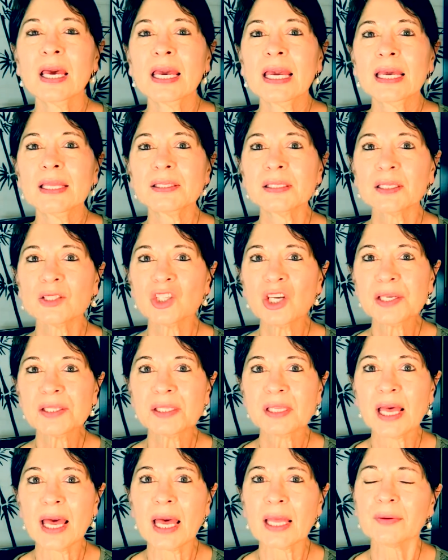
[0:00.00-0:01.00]
It suggests
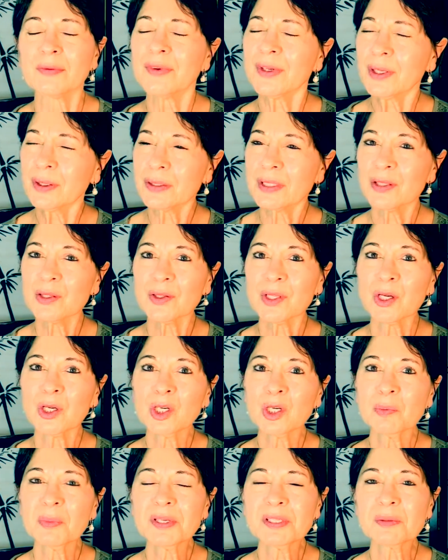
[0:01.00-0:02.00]
that, you know, so there
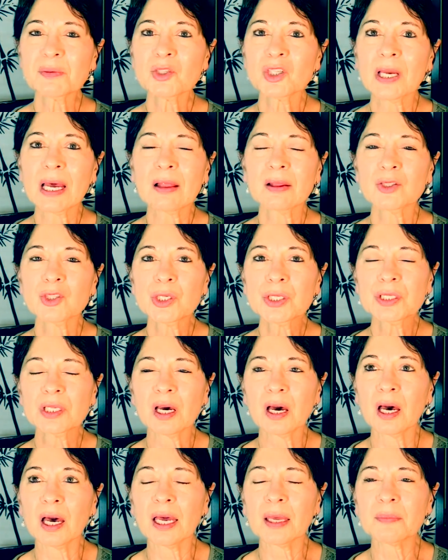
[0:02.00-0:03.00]
could be some challenging
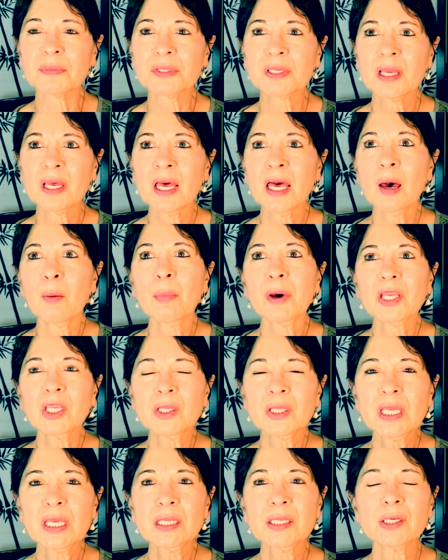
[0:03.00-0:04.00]
times, but you
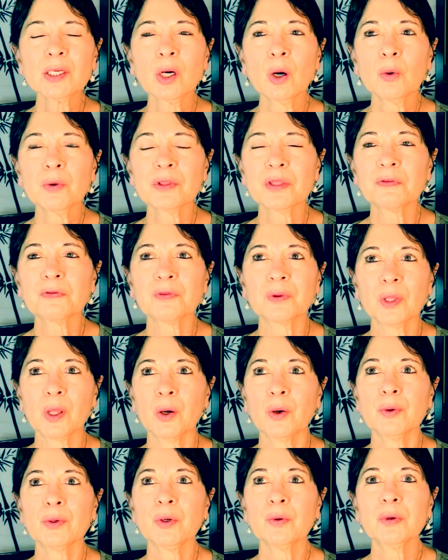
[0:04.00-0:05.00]
need to go with the
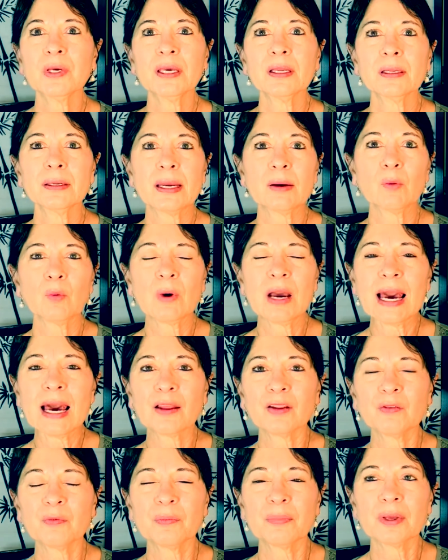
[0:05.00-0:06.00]
flow. Don't get out
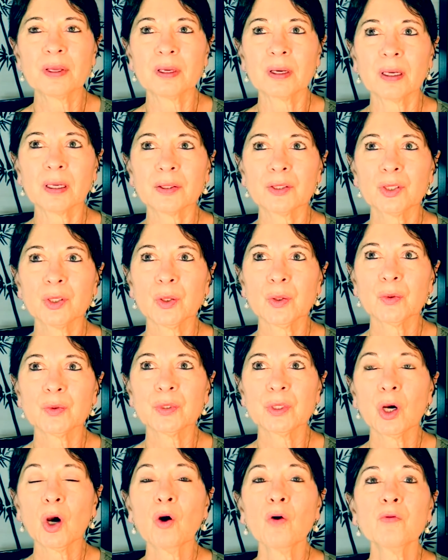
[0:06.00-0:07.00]
of, uh,
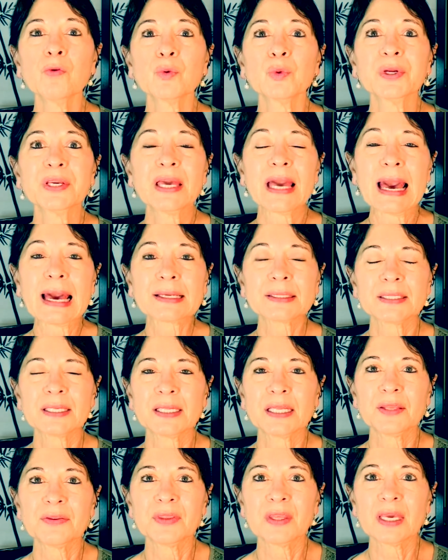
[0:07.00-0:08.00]
don't overreact
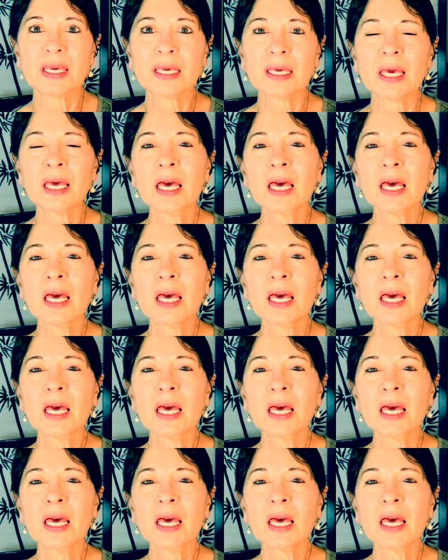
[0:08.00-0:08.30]
anything.